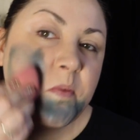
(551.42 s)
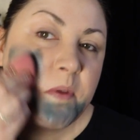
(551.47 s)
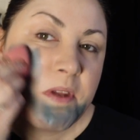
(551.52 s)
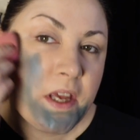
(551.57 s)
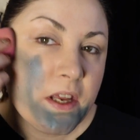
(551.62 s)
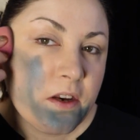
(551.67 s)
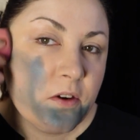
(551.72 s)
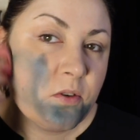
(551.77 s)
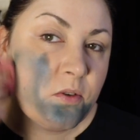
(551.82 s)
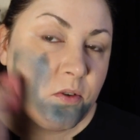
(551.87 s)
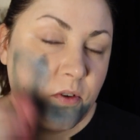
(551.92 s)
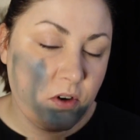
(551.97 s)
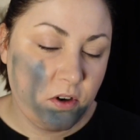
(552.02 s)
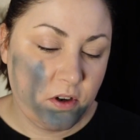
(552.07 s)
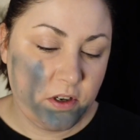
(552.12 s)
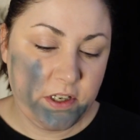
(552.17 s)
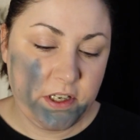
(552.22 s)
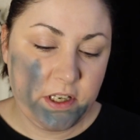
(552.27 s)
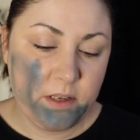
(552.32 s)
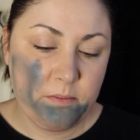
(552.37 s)
Get it all
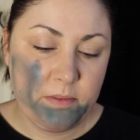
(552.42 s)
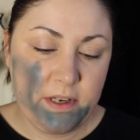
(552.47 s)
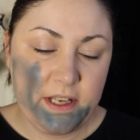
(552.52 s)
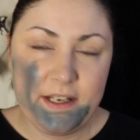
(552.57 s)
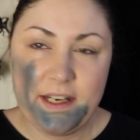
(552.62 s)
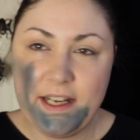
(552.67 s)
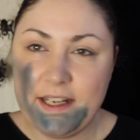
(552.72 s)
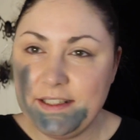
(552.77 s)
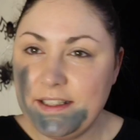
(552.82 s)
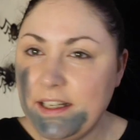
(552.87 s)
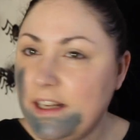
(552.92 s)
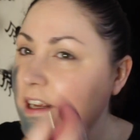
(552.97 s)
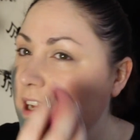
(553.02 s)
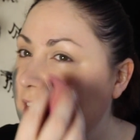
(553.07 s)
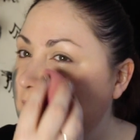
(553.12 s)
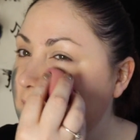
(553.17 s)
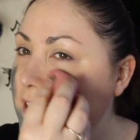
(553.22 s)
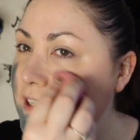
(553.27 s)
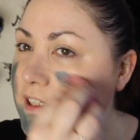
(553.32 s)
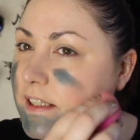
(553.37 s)
on, you can blend later.
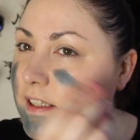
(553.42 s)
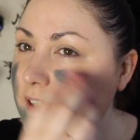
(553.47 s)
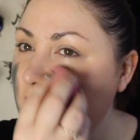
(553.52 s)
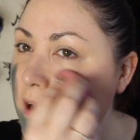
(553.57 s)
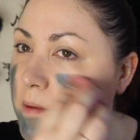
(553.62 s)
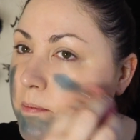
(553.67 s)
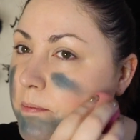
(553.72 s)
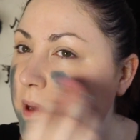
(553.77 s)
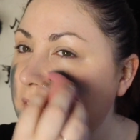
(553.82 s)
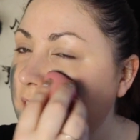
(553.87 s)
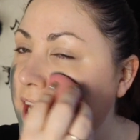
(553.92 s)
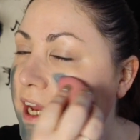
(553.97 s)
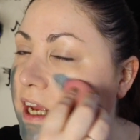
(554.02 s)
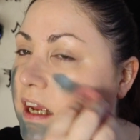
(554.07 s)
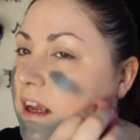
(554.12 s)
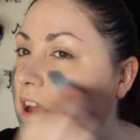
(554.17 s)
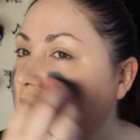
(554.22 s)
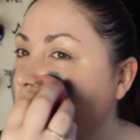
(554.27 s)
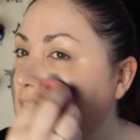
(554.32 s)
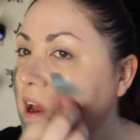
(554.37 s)
This is like
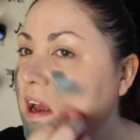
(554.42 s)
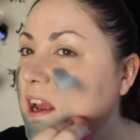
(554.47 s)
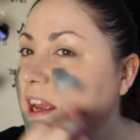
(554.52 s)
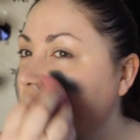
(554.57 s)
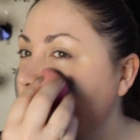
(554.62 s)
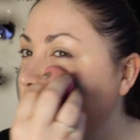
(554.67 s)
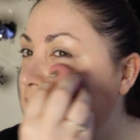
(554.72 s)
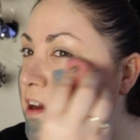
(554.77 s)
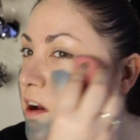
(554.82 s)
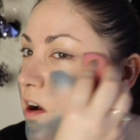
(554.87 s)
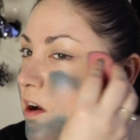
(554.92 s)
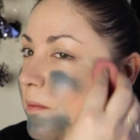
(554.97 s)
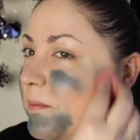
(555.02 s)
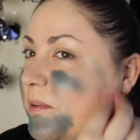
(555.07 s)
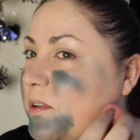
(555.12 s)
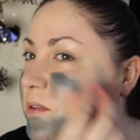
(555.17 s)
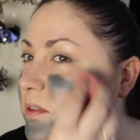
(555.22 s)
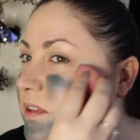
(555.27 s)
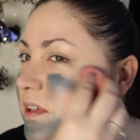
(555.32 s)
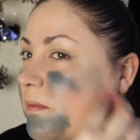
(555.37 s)
being in the
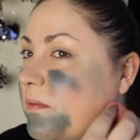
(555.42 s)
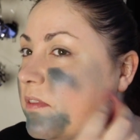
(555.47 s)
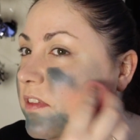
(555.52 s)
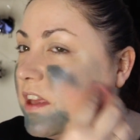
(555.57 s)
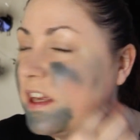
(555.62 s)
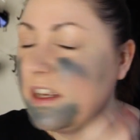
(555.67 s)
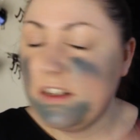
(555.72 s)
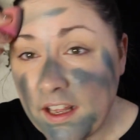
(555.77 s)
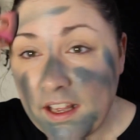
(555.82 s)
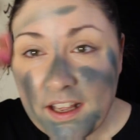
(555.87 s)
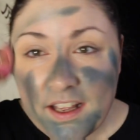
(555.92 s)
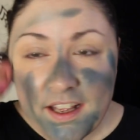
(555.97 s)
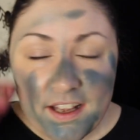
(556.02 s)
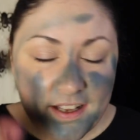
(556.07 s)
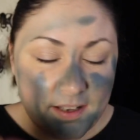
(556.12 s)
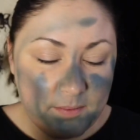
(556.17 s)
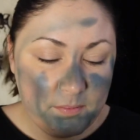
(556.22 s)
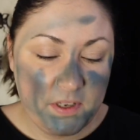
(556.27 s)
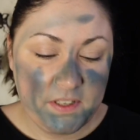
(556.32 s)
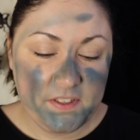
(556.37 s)
army or something.
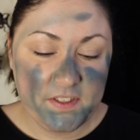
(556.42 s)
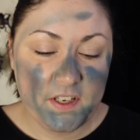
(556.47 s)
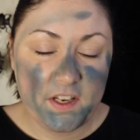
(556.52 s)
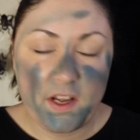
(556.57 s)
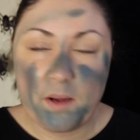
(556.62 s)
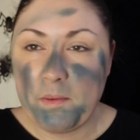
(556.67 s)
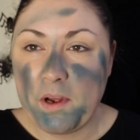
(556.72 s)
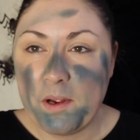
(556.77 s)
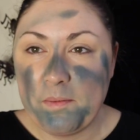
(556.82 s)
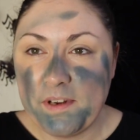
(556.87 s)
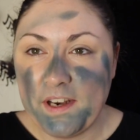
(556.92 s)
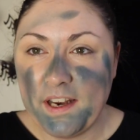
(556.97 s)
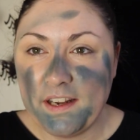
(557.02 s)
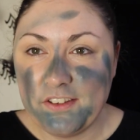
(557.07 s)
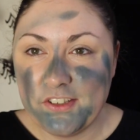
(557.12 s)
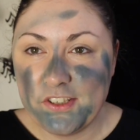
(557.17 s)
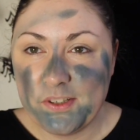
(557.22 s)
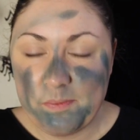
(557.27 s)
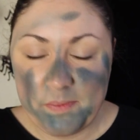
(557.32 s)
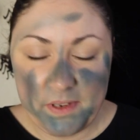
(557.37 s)
Mike's going to come home at
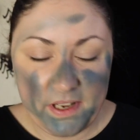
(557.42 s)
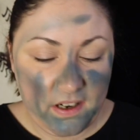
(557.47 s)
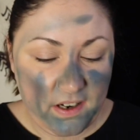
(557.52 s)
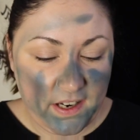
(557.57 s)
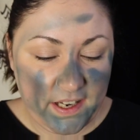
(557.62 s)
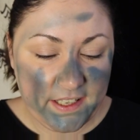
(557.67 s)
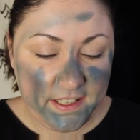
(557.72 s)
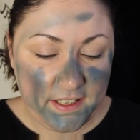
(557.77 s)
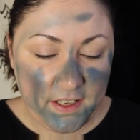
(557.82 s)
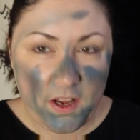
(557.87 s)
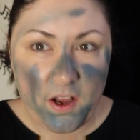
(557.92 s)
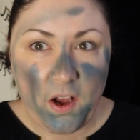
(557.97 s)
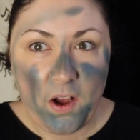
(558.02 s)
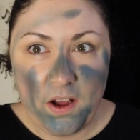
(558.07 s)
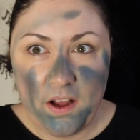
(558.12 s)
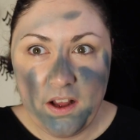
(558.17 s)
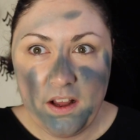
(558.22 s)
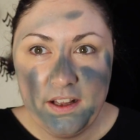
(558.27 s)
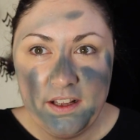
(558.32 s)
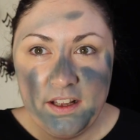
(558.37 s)
lunch and be like,
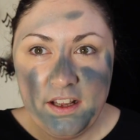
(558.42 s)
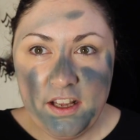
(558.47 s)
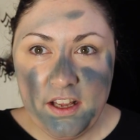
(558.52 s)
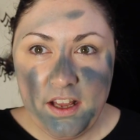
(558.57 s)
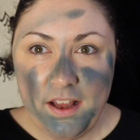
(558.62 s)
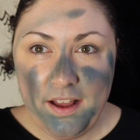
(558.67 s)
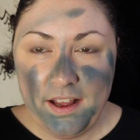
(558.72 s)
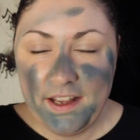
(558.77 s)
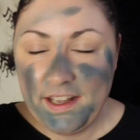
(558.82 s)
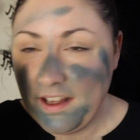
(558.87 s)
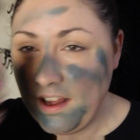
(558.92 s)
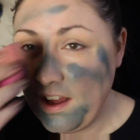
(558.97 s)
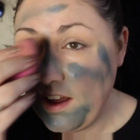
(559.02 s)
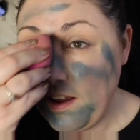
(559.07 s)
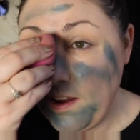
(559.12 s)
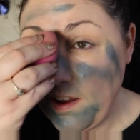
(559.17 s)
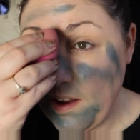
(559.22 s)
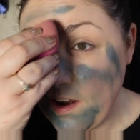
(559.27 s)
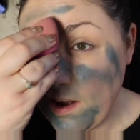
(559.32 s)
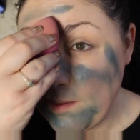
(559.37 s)

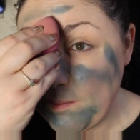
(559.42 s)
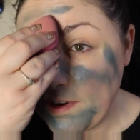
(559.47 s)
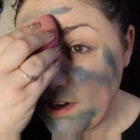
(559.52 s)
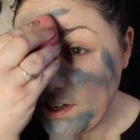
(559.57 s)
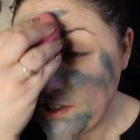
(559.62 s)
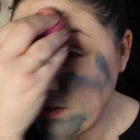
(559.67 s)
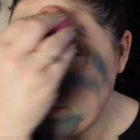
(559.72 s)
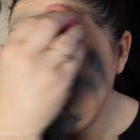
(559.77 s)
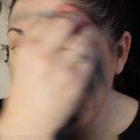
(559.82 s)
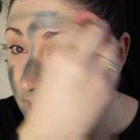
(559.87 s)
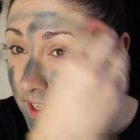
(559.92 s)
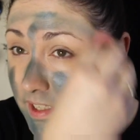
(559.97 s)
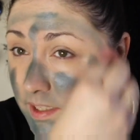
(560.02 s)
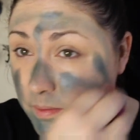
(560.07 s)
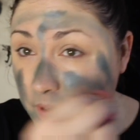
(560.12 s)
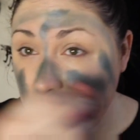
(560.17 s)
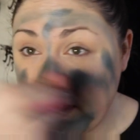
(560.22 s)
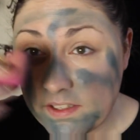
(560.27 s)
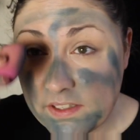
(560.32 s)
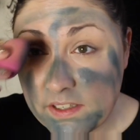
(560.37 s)
I'm married to a crazy
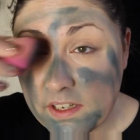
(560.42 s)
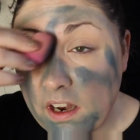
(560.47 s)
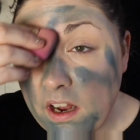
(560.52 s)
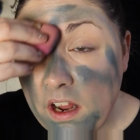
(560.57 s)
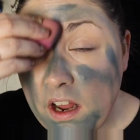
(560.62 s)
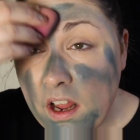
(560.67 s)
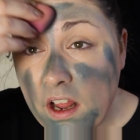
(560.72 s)
person.